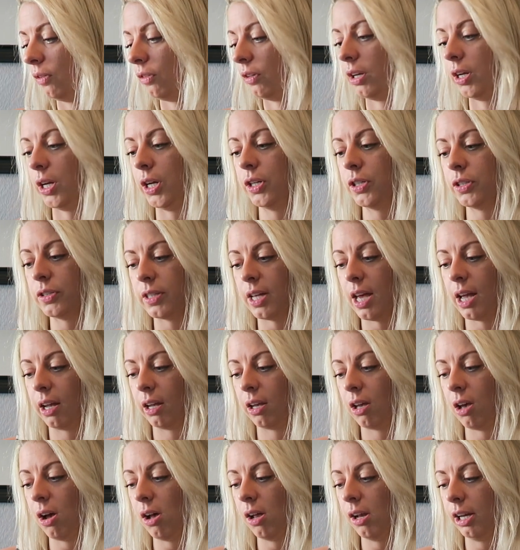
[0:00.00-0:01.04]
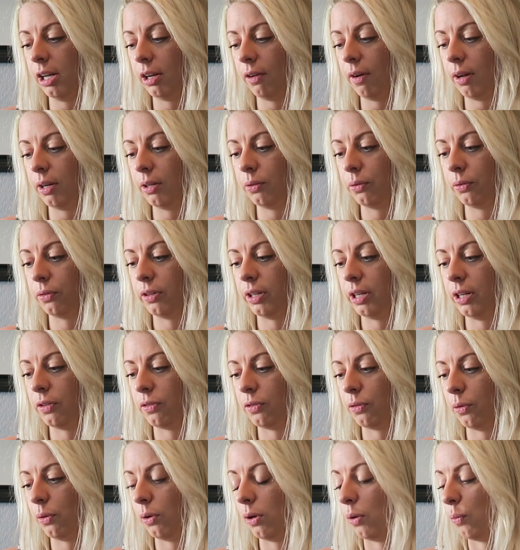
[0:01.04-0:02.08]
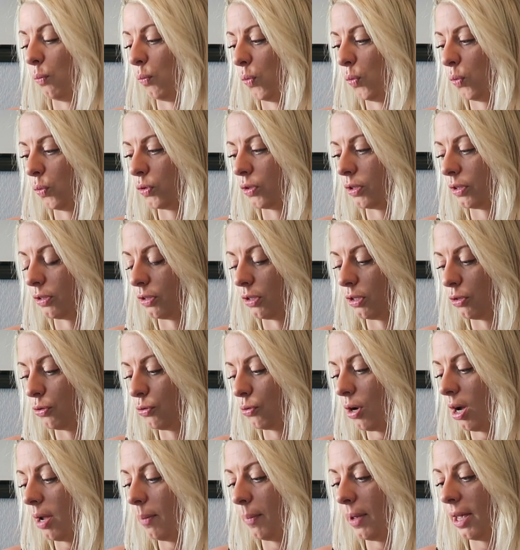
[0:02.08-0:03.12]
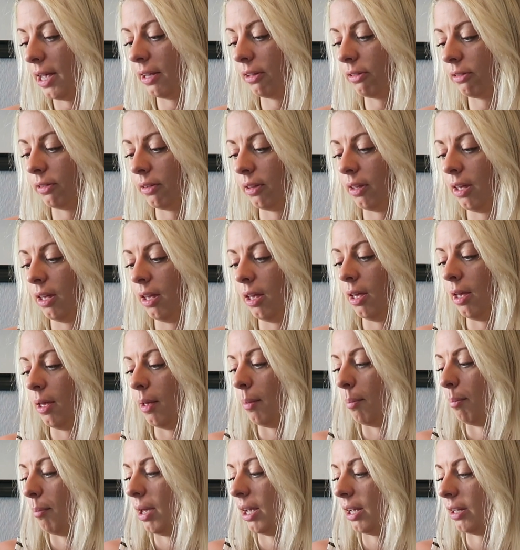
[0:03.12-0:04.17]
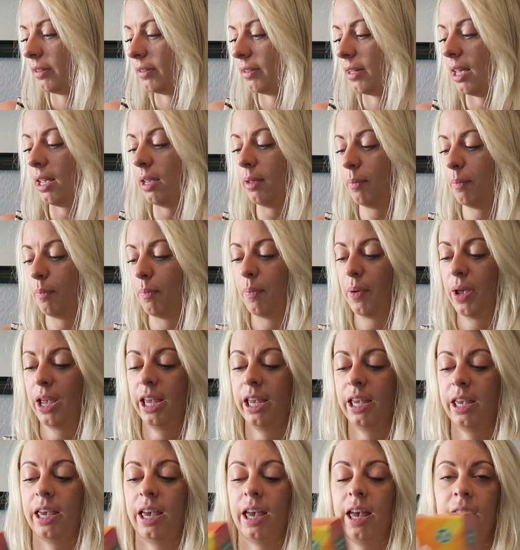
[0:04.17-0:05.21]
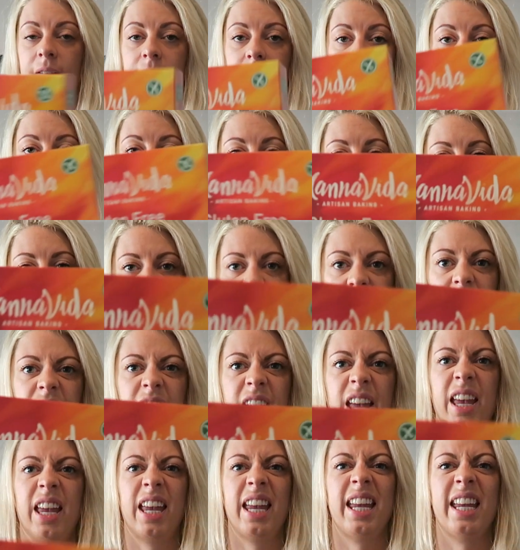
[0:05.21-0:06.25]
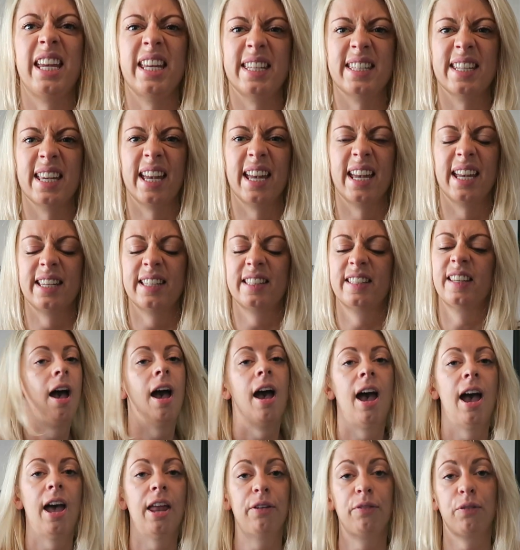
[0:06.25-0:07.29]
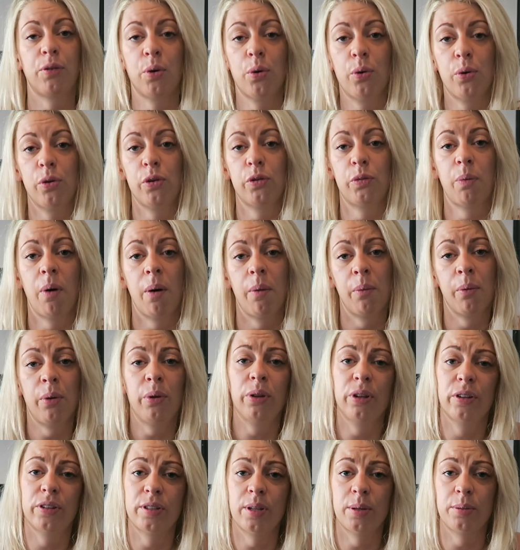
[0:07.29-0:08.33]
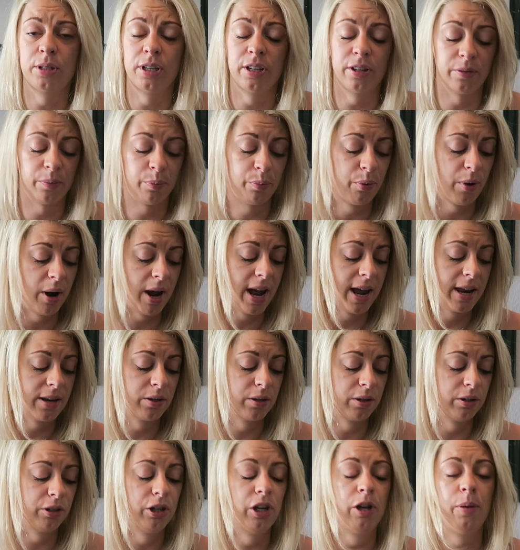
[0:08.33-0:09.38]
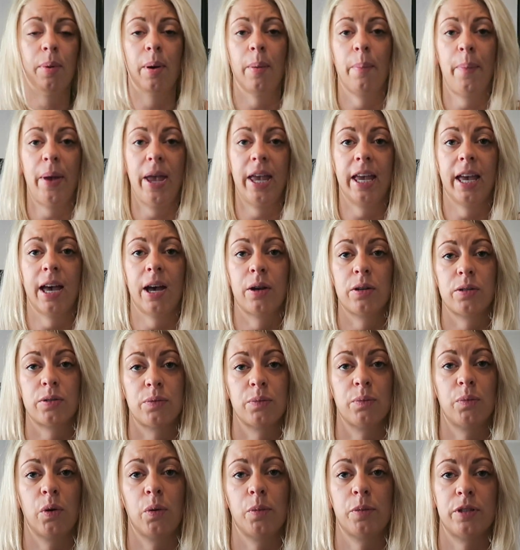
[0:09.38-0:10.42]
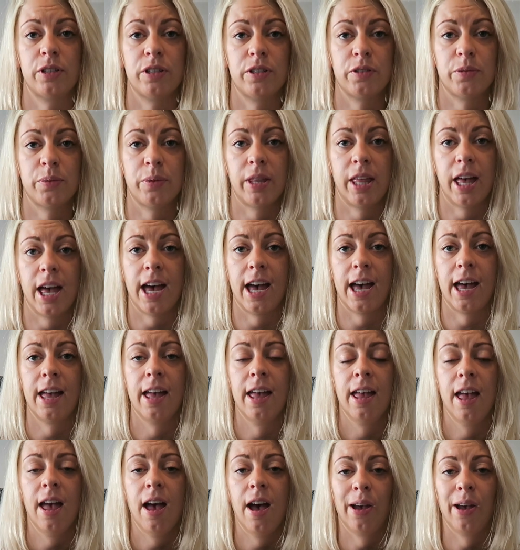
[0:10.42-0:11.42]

So you just add garlic, granules, yeast, oil and water to the dry mix, mix it, bake it, eat it. And of course, while we're on the subject of bread, Newburn Bakehouse and Morpson's for there.